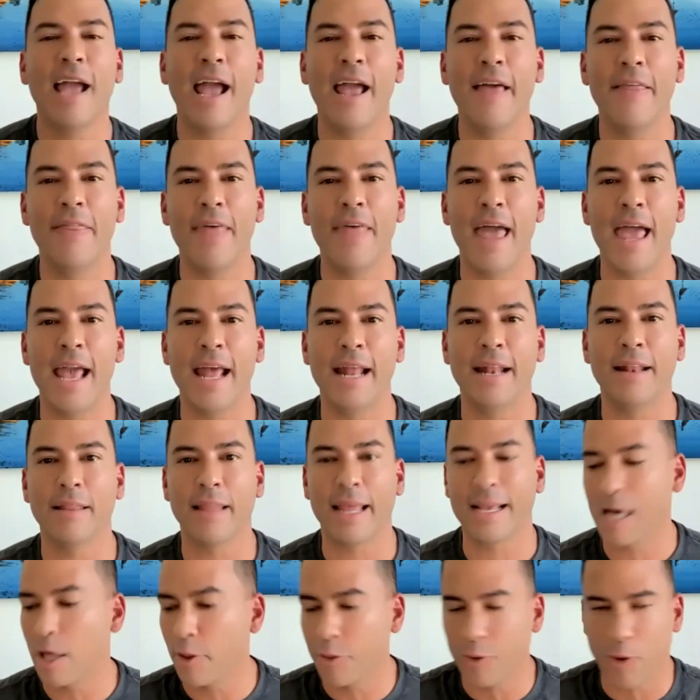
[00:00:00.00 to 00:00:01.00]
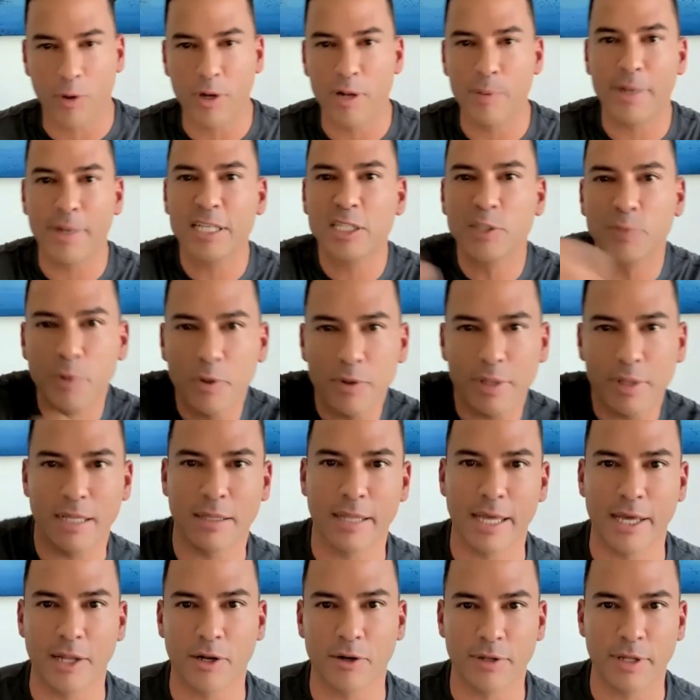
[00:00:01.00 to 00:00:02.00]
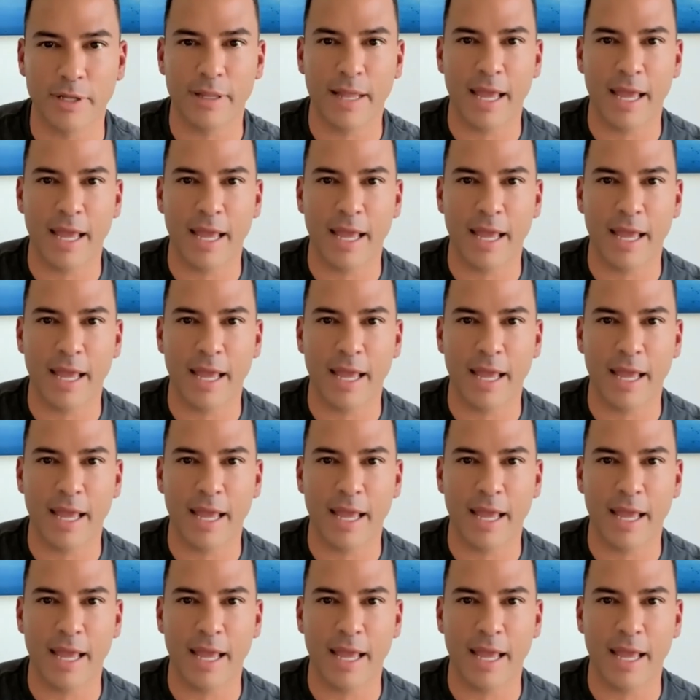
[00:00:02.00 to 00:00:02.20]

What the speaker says: And then like I'll throw it in my smoothie later in the